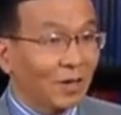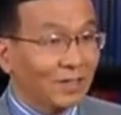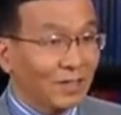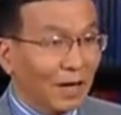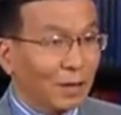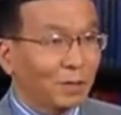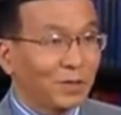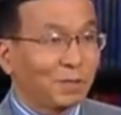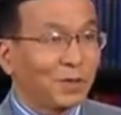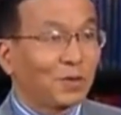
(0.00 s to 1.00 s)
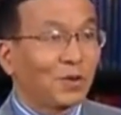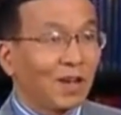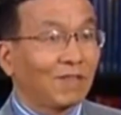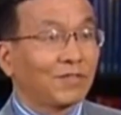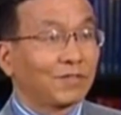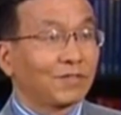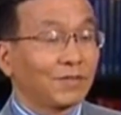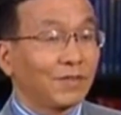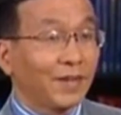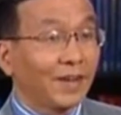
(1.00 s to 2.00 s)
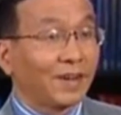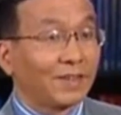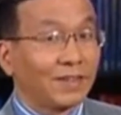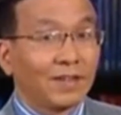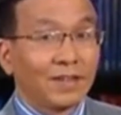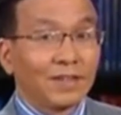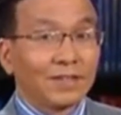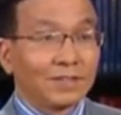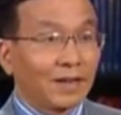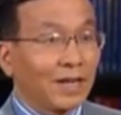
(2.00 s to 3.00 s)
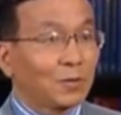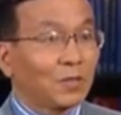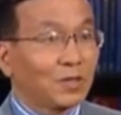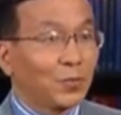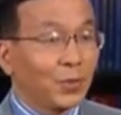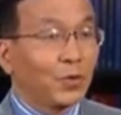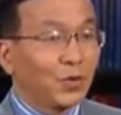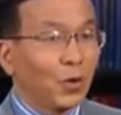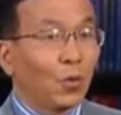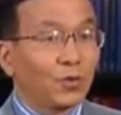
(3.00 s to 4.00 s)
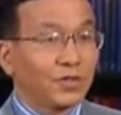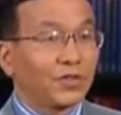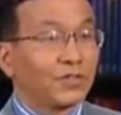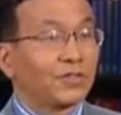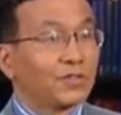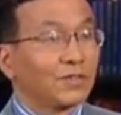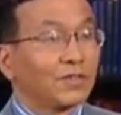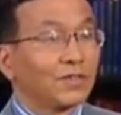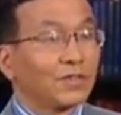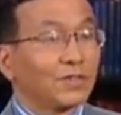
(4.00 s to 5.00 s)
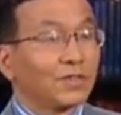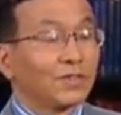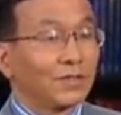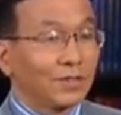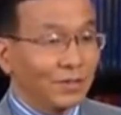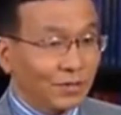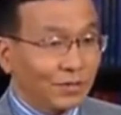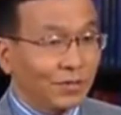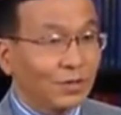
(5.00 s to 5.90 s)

trap, a systemic and institutional trap that is impossible to guard against.